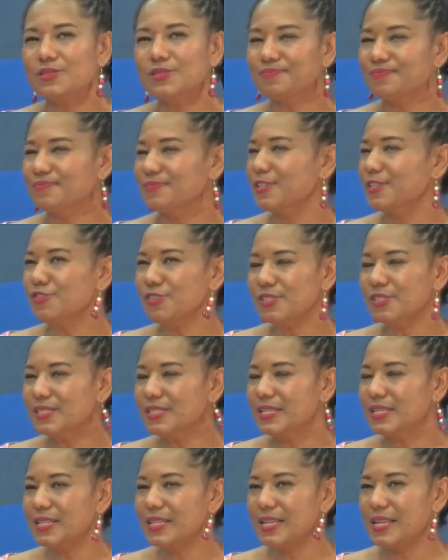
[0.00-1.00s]

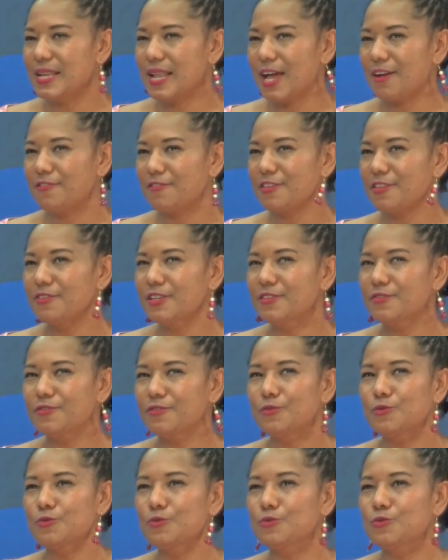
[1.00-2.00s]
interestingly enough, even
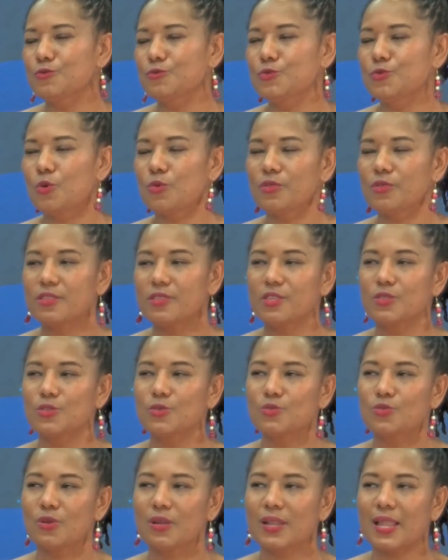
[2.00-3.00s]
if you don't think
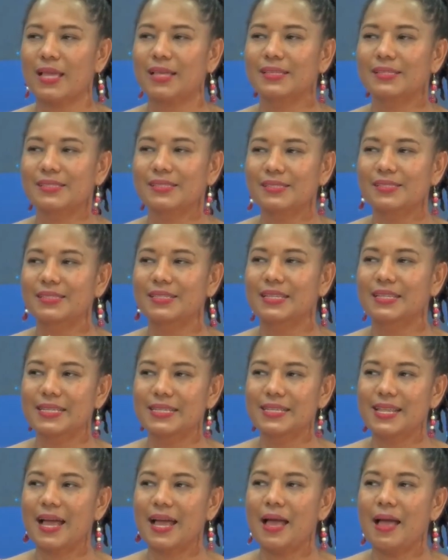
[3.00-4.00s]
you don't like a certain
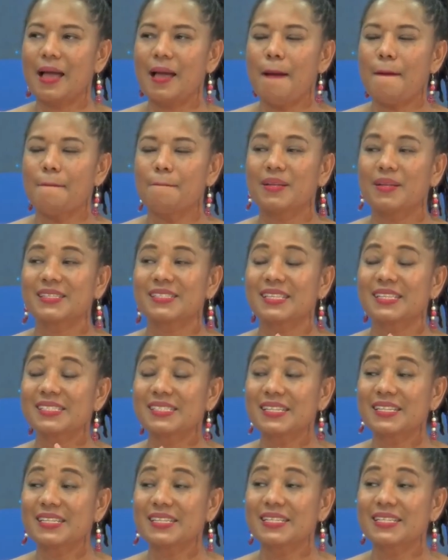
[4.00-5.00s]
leader, but
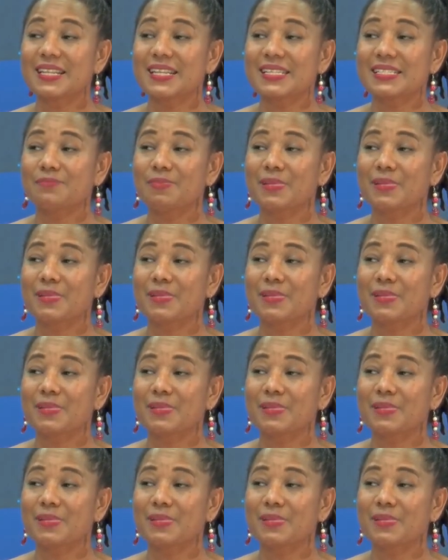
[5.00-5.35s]
certain leaders,